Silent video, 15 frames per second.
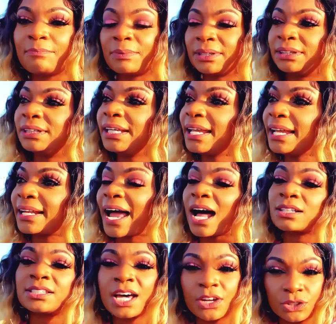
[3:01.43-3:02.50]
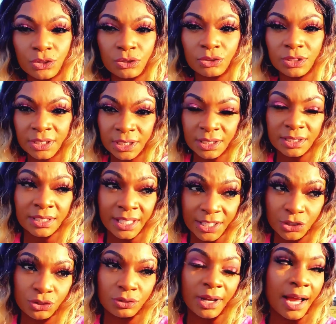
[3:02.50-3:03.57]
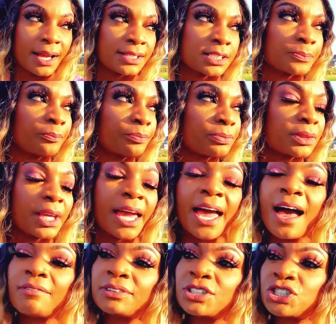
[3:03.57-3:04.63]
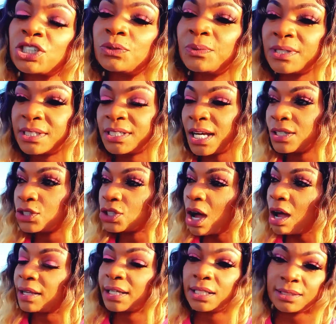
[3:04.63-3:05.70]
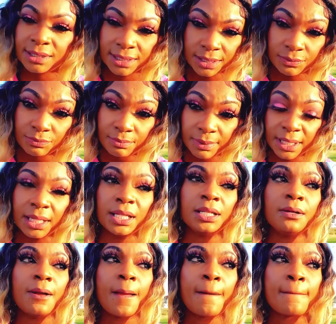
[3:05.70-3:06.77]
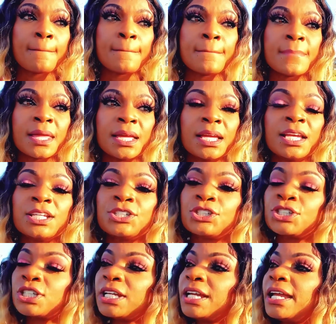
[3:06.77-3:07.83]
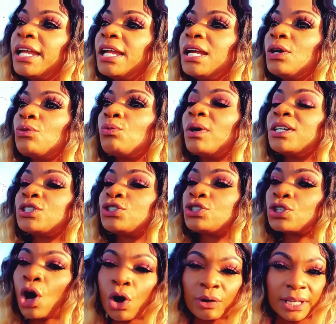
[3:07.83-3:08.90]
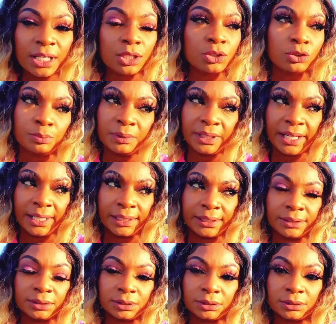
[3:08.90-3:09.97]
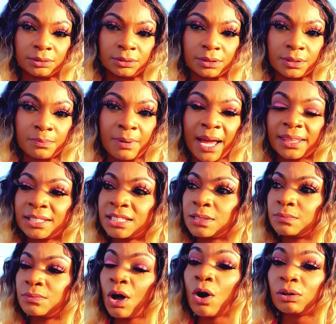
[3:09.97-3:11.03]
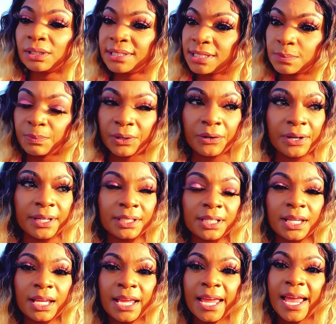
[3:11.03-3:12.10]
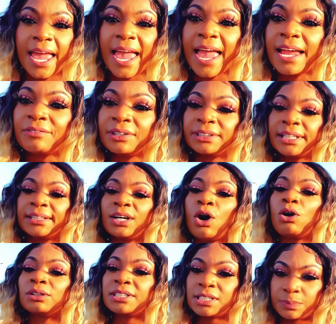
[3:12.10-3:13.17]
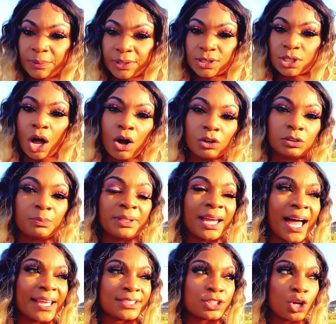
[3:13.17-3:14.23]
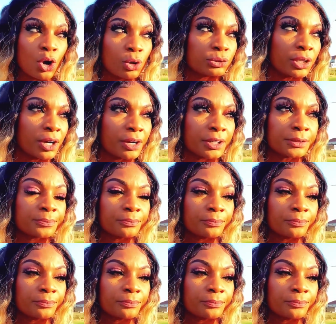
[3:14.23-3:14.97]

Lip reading: But then I'll tell you this, you guys, after she was done talking to me, she was so illuminated by this Holy Spirit. Everything the Holy Spirit told me, I told her.